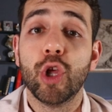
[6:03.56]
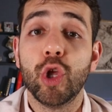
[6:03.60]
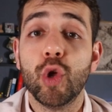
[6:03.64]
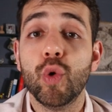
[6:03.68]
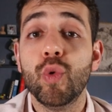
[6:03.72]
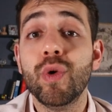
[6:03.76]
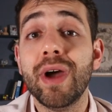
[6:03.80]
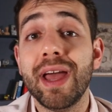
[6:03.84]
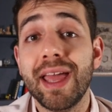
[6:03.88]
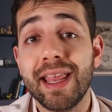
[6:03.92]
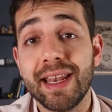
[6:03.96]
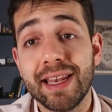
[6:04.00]

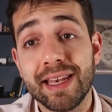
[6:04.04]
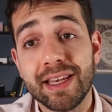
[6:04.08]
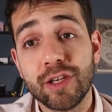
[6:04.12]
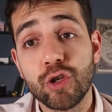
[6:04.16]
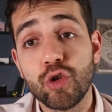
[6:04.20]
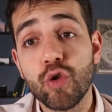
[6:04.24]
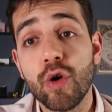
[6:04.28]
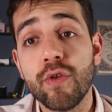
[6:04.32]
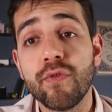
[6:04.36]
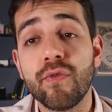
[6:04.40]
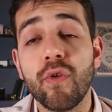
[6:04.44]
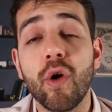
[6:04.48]
you, and
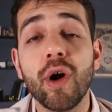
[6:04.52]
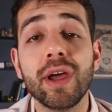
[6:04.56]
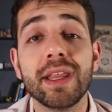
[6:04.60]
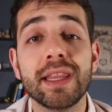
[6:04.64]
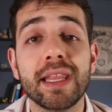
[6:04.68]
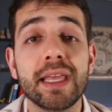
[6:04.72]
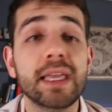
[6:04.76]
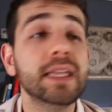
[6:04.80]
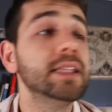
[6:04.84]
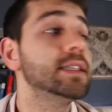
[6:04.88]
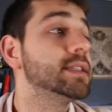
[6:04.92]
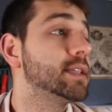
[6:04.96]
to
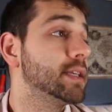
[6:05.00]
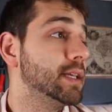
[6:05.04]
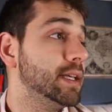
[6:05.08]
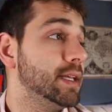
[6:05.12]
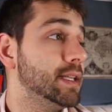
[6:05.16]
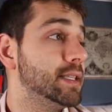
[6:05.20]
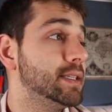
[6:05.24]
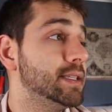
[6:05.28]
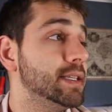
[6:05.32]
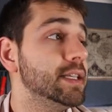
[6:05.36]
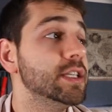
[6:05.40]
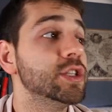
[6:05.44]
avoid it,
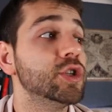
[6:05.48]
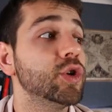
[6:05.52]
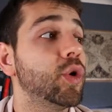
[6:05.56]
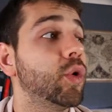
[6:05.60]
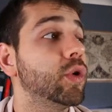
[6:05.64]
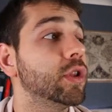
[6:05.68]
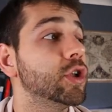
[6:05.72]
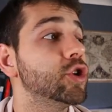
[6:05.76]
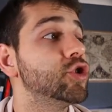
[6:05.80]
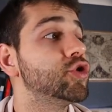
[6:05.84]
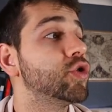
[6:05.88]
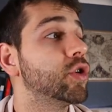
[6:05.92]
it's easy
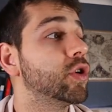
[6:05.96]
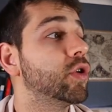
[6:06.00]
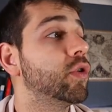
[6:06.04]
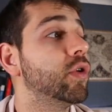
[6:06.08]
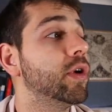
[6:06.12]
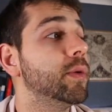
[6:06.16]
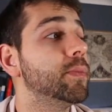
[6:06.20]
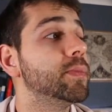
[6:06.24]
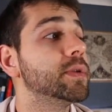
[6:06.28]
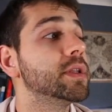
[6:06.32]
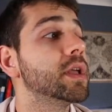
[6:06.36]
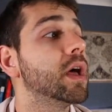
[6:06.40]
only to
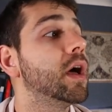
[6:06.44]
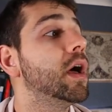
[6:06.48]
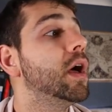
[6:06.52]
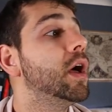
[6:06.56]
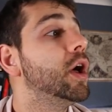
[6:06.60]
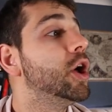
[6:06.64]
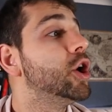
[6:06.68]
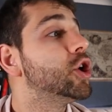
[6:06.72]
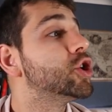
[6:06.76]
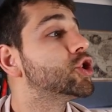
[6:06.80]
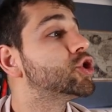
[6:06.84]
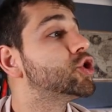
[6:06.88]
encrypt.
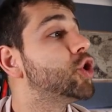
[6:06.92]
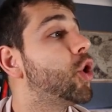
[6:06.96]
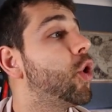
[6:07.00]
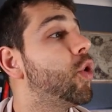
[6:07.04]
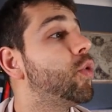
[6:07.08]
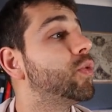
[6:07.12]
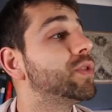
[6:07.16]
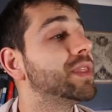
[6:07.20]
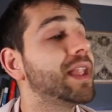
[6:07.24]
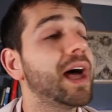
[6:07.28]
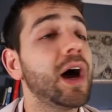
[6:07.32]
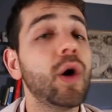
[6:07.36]

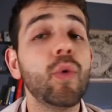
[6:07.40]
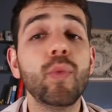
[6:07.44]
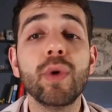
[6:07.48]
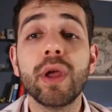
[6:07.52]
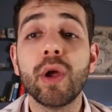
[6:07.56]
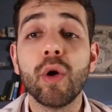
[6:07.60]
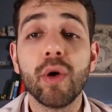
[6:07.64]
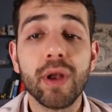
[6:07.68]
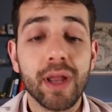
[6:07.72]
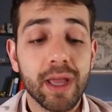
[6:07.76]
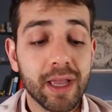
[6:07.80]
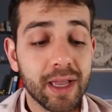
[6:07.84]
So now we're
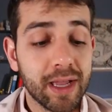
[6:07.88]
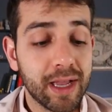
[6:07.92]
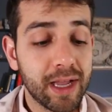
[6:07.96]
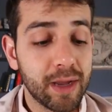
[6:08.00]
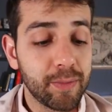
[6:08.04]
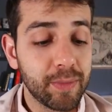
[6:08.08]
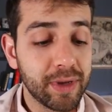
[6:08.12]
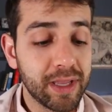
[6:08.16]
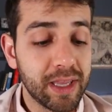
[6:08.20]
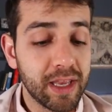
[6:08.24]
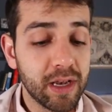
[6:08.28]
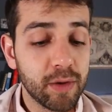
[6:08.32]
gonna
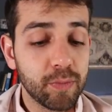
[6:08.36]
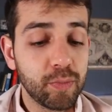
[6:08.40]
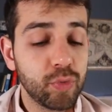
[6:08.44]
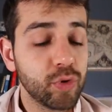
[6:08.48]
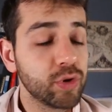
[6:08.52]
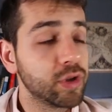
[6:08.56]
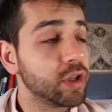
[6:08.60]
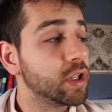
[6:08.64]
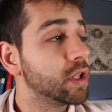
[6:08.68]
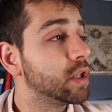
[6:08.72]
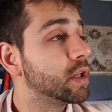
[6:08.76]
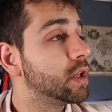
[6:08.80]
come here and
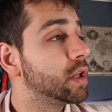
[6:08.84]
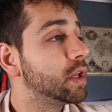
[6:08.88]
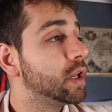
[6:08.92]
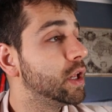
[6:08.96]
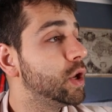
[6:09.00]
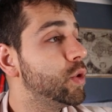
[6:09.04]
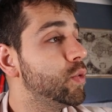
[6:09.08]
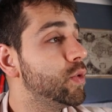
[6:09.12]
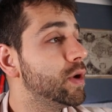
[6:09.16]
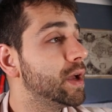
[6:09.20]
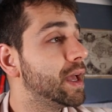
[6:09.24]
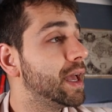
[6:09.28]
put
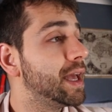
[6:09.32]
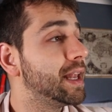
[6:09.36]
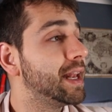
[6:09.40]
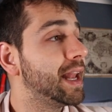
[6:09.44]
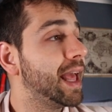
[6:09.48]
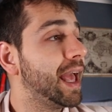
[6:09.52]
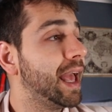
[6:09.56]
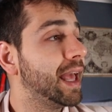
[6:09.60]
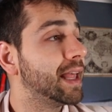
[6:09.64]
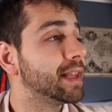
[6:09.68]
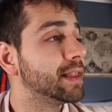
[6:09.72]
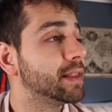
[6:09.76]
new and
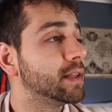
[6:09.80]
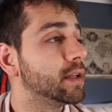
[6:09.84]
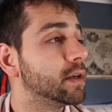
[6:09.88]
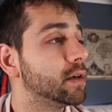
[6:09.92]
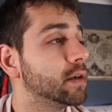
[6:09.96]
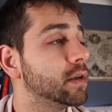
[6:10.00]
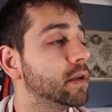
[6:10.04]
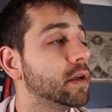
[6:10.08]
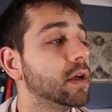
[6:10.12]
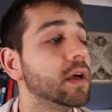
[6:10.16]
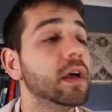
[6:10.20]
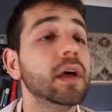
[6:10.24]
enter.
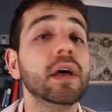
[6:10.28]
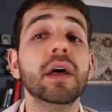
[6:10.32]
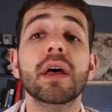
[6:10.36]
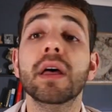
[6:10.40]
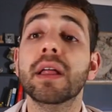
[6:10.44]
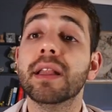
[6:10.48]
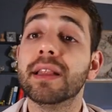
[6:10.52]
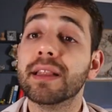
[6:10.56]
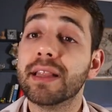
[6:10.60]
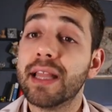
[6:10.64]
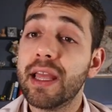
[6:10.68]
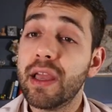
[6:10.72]

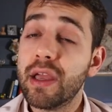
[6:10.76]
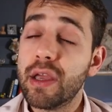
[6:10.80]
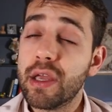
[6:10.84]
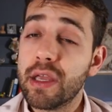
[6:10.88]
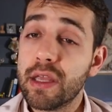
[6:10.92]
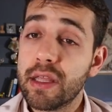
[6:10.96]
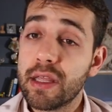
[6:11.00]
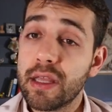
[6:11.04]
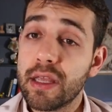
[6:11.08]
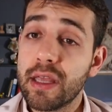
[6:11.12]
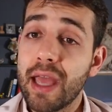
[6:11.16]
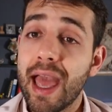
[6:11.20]

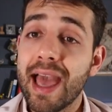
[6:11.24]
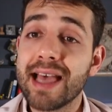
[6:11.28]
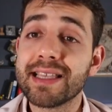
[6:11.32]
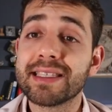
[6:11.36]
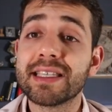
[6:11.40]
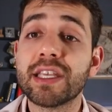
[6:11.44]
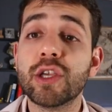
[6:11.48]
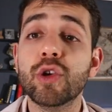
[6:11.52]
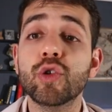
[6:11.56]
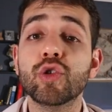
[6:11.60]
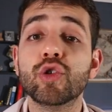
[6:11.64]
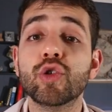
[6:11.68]
They
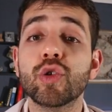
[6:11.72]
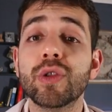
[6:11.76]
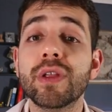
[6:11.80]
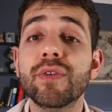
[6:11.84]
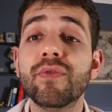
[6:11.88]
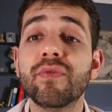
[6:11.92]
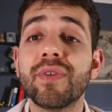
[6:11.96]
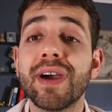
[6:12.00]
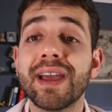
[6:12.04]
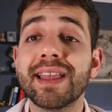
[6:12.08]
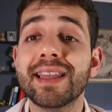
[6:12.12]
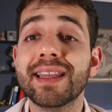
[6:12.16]
ask you to
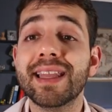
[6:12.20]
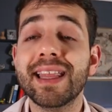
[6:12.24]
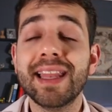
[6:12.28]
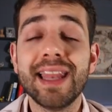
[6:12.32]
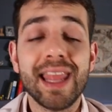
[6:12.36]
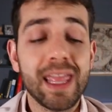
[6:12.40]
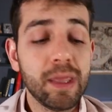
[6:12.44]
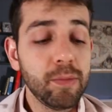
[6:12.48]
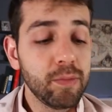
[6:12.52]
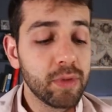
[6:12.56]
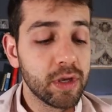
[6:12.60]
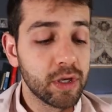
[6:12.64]
define the
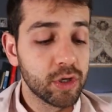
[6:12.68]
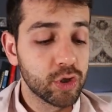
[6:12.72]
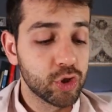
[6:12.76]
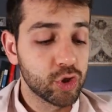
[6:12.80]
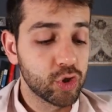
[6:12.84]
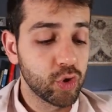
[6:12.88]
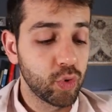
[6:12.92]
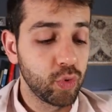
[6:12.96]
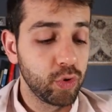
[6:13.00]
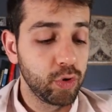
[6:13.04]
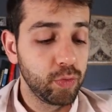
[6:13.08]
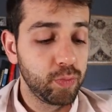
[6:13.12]
name,
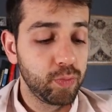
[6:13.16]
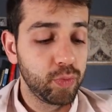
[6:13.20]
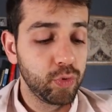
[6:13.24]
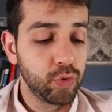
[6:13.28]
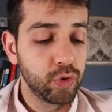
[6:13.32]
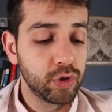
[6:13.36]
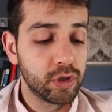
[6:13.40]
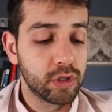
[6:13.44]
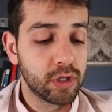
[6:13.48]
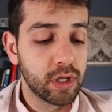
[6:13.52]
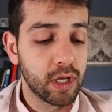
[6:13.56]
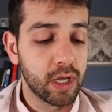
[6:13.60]
so we'll
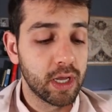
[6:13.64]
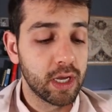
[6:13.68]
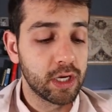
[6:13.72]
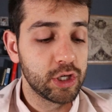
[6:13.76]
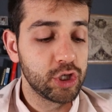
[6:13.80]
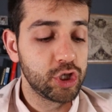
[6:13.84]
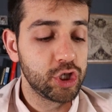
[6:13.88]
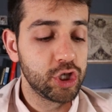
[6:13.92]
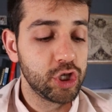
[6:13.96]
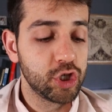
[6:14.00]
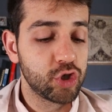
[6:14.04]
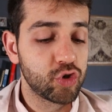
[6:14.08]
put
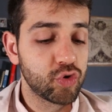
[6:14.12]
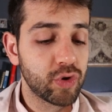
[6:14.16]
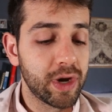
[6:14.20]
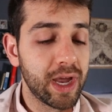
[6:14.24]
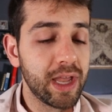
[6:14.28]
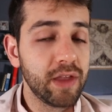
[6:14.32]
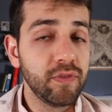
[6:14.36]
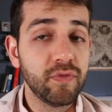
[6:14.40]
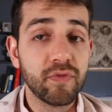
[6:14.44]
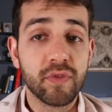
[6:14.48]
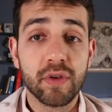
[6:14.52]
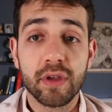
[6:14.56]
G
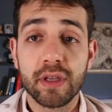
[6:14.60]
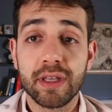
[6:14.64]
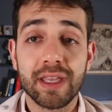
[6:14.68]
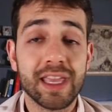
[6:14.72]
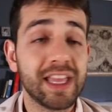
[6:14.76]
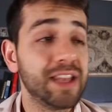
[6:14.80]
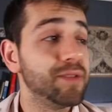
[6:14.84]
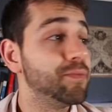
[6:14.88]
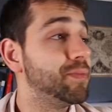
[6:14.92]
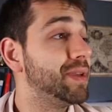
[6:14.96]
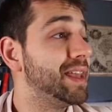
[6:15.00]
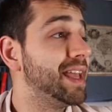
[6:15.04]
Drive,
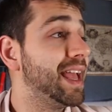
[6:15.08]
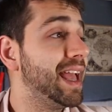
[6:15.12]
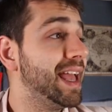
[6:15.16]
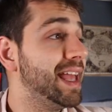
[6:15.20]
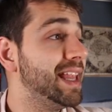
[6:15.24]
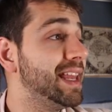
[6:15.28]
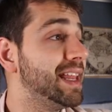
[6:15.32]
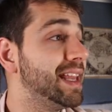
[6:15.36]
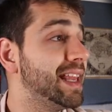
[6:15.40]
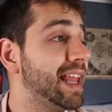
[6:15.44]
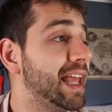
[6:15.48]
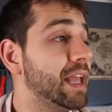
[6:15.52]
can be
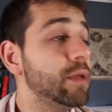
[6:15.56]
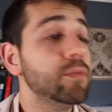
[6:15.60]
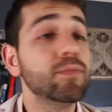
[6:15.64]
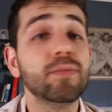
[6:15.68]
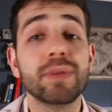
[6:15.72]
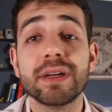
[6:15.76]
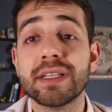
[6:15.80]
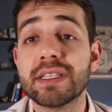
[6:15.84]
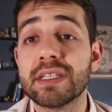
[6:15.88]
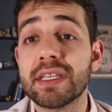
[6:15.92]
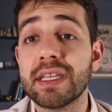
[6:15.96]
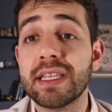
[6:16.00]
any name,
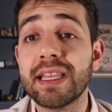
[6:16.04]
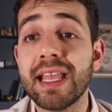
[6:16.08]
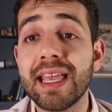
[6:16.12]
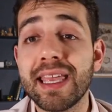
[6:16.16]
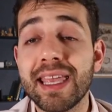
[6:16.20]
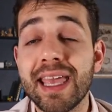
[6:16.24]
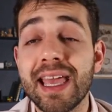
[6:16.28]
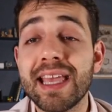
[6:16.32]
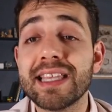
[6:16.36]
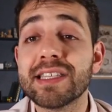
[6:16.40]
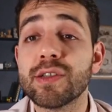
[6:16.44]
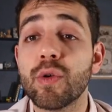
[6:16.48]
but in the
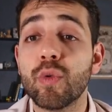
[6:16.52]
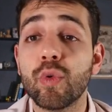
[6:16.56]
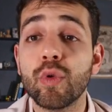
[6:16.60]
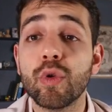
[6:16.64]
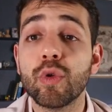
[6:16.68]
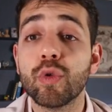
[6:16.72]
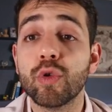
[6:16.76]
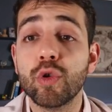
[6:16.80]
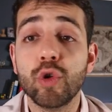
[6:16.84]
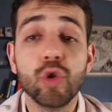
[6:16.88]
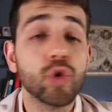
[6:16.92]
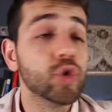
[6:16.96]
case I
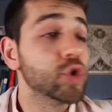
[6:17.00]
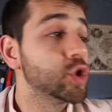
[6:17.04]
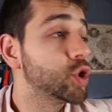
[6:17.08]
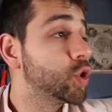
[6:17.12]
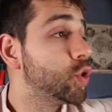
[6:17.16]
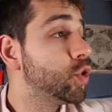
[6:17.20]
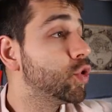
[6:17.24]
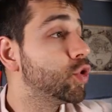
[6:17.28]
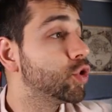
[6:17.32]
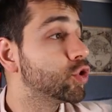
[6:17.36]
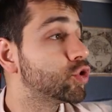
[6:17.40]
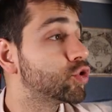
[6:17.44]
will use
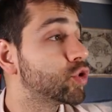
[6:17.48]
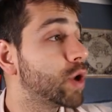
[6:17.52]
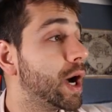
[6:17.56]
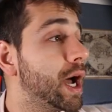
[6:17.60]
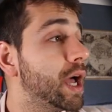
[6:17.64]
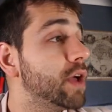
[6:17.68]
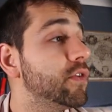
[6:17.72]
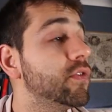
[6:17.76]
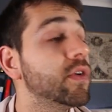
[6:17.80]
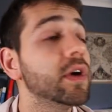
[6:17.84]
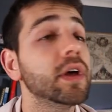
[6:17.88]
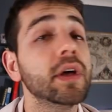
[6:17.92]
Google
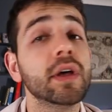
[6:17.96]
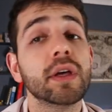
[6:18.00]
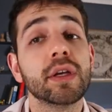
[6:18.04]
Drive,